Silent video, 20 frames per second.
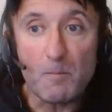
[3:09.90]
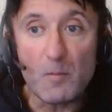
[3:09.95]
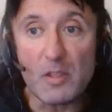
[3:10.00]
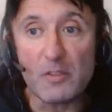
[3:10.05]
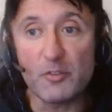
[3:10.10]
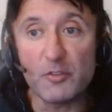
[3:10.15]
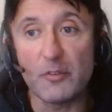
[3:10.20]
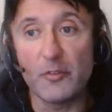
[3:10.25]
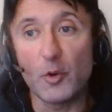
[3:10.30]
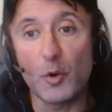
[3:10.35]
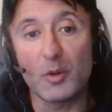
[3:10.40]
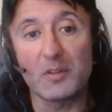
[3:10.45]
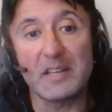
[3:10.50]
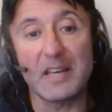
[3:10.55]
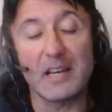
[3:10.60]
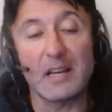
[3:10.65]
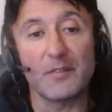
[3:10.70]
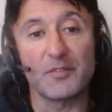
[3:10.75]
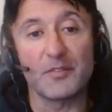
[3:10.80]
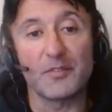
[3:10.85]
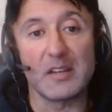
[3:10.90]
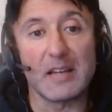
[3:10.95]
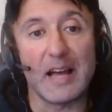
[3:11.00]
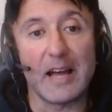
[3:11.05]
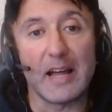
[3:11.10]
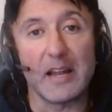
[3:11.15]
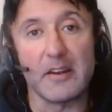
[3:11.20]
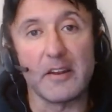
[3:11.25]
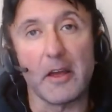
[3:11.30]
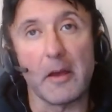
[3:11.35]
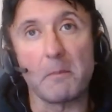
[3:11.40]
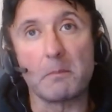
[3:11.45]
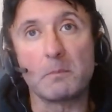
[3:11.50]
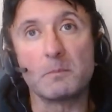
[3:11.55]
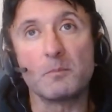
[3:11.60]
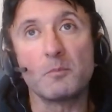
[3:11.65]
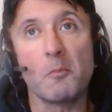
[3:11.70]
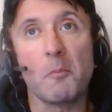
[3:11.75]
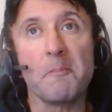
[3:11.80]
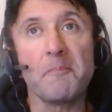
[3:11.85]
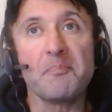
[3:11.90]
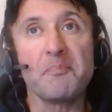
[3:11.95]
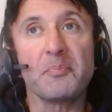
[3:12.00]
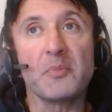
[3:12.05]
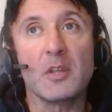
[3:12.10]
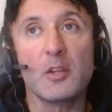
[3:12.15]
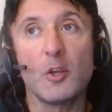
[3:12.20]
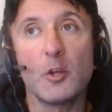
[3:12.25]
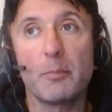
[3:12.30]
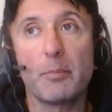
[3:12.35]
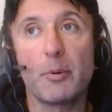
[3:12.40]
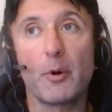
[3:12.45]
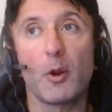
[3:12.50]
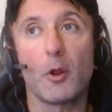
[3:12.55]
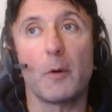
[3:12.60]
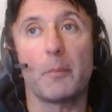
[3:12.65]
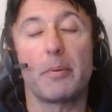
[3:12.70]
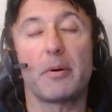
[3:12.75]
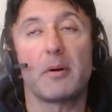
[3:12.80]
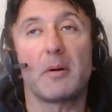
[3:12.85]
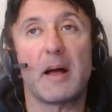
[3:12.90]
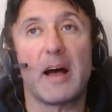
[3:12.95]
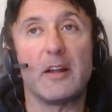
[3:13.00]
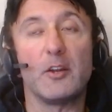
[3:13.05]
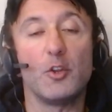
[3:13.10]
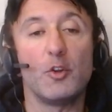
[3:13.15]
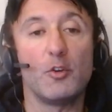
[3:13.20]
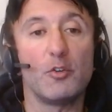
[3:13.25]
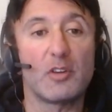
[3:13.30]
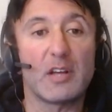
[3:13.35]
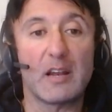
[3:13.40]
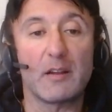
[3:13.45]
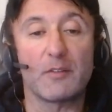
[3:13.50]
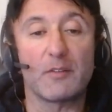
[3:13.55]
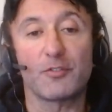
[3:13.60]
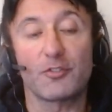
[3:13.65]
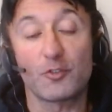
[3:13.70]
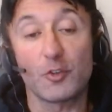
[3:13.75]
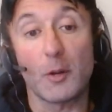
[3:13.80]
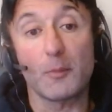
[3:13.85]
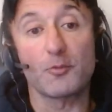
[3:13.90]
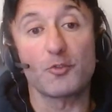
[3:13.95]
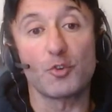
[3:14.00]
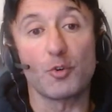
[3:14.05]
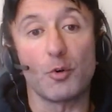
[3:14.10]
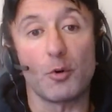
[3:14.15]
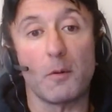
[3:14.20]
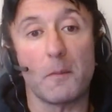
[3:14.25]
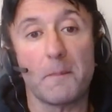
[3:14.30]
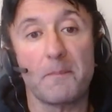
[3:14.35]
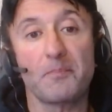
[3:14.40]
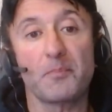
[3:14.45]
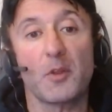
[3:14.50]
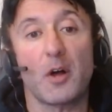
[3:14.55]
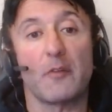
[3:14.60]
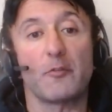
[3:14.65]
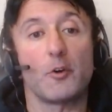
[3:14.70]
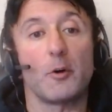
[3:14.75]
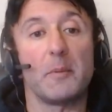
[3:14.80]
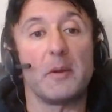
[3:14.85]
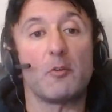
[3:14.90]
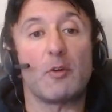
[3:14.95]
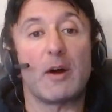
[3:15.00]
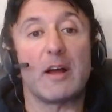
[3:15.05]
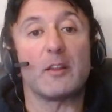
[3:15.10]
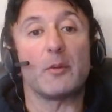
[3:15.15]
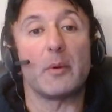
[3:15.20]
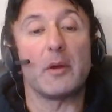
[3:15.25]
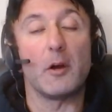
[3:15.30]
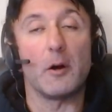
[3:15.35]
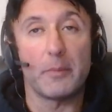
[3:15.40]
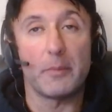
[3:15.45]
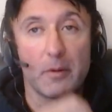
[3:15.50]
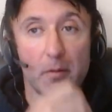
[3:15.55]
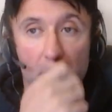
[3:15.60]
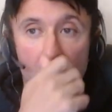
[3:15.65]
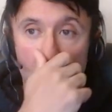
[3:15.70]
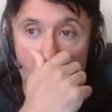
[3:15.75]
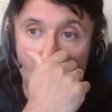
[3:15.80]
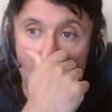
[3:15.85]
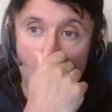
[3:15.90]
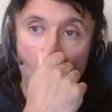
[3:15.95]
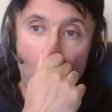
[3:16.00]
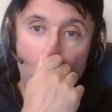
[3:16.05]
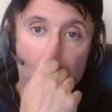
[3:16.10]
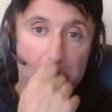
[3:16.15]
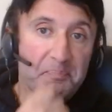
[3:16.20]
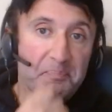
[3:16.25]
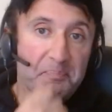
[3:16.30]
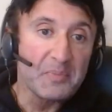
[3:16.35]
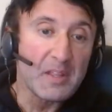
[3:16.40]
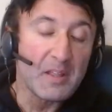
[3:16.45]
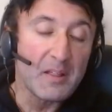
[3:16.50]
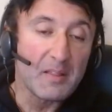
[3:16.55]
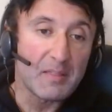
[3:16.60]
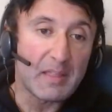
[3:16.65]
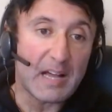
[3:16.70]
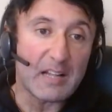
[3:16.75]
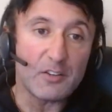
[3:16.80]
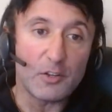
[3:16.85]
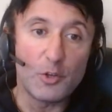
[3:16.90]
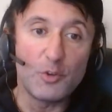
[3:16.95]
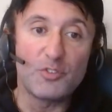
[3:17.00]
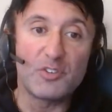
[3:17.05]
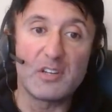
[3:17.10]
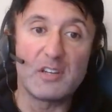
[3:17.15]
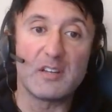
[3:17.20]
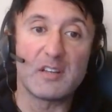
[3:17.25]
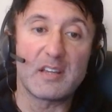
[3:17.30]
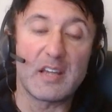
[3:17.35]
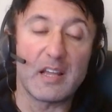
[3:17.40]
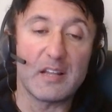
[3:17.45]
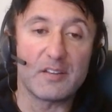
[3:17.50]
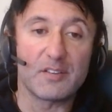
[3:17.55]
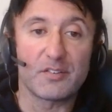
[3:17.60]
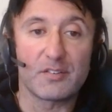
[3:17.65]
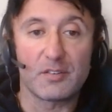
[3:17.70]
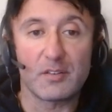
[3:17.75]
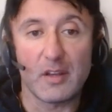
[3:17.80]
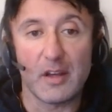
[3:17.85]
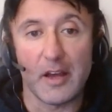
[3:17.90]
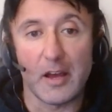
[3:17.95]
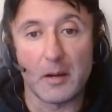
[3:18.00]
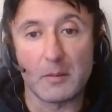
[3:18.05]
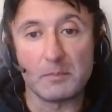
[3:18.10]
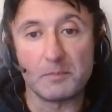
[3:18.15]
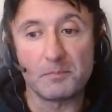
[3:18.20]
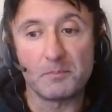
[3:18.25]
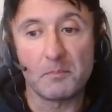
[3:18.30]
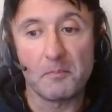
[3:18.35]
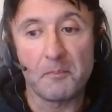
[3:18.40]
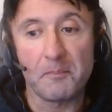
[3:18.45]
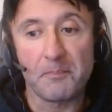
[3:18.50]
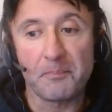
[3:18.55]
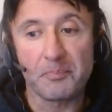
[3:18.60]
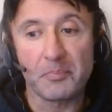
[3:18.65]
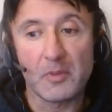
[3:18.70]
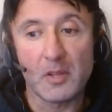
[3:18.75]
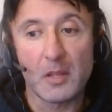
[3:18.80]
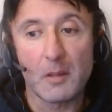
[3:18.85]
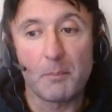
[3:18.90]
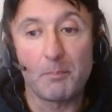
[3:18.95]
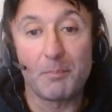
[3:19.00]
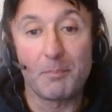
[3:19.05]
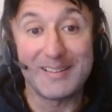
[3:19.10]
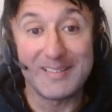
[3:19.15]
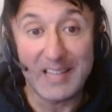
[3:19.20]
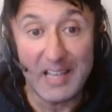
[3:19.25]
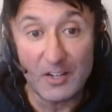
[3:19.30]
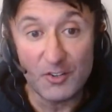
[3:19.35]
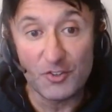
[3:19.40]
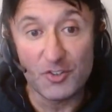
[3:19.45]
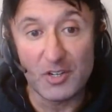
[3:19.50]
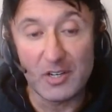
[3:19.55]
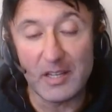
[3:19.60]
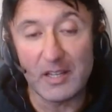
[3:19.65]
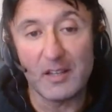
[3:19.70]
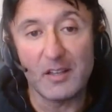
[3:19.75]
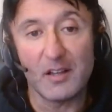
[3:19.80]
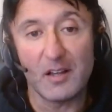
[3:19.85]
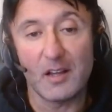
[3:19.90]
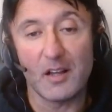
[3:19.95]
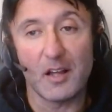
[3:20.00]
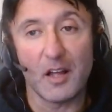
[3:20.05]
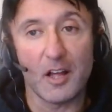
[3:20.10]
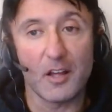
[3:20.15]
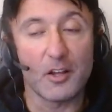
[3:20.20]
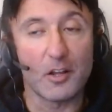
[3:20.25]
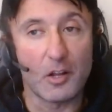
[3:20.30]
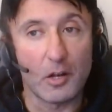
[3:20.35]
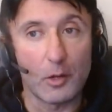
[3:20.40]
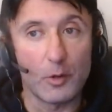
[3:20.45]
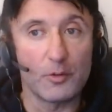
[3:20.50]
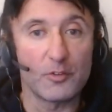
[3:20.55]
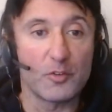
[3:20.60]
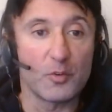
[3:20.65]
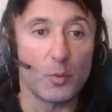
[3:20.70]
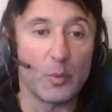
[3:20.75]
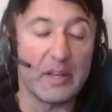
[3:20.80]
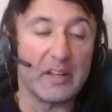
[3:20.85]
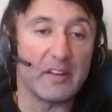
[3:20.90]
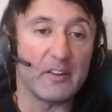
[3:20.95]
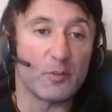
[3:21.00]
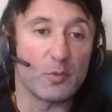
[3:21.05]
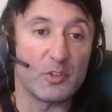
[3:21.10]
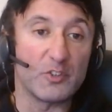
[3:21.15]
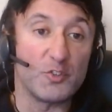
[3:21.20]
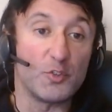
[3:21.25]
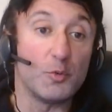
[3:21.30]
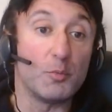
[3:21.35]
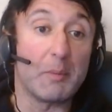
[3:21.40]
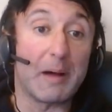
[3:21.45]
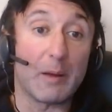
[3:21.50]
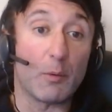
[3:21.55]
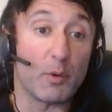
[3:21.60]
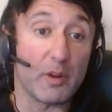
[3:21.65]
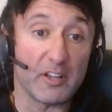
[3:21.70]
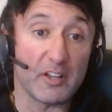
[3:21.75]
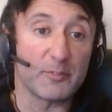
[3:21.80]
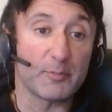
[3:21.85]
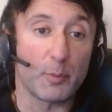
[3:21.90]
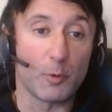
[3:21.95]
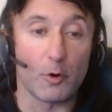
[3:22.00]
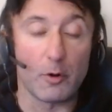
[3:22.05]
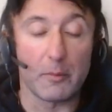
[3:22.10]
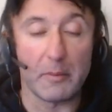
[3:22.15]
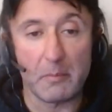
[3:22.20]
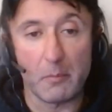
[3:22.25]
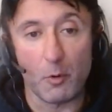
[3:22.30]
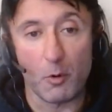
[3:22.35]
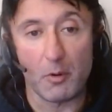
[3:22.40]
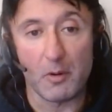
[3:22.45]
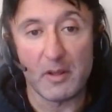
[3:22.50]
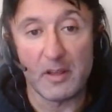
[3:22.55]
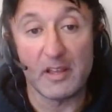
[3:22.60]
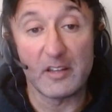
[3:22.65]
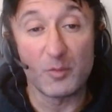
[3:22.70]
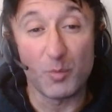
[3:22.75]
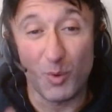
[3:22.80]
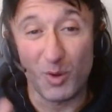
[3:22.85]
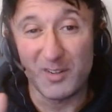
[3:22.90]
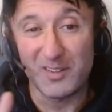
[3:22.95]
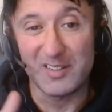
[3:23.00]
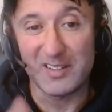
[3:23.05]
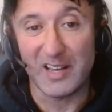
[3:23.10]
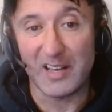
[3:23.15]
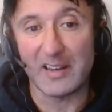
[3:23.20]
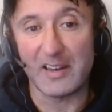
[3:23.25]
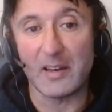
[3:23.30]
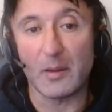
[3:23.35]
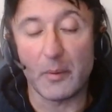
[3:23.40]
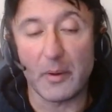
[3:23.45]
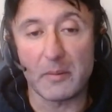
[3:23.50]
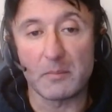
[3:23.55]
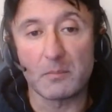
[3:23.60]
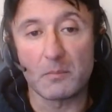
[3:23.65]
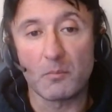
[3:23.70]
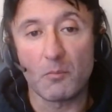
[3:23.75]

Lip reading: So if you're deadlifting and you pull up and you kind of stop short of coming right the way up, that usually indicates potentially a glute weakness, which you might want to explore a bit more. It's one sign anyway,